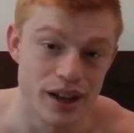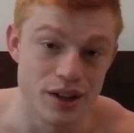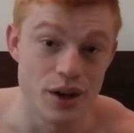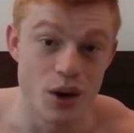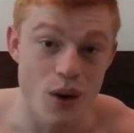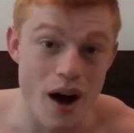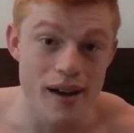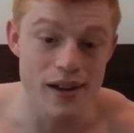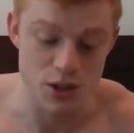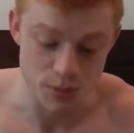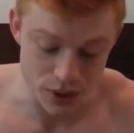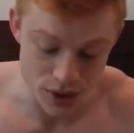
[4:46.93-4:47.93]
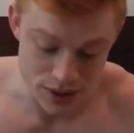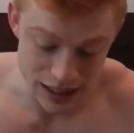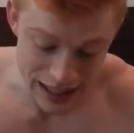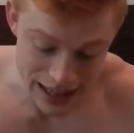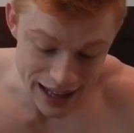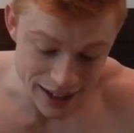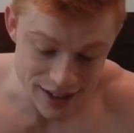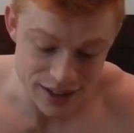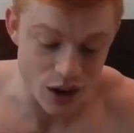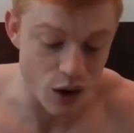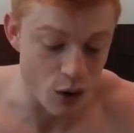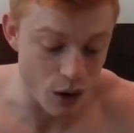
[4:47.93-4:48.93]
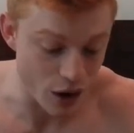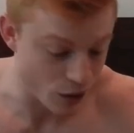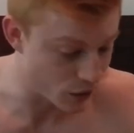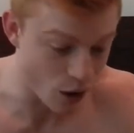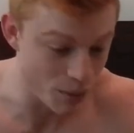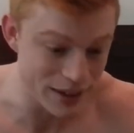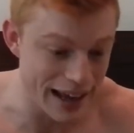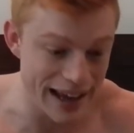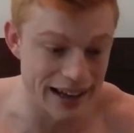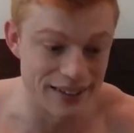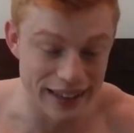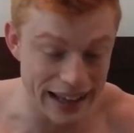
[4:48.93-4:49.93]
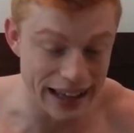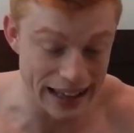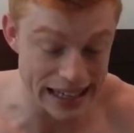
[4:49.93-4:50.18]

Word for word: you know why? It's because the legs are accommodating the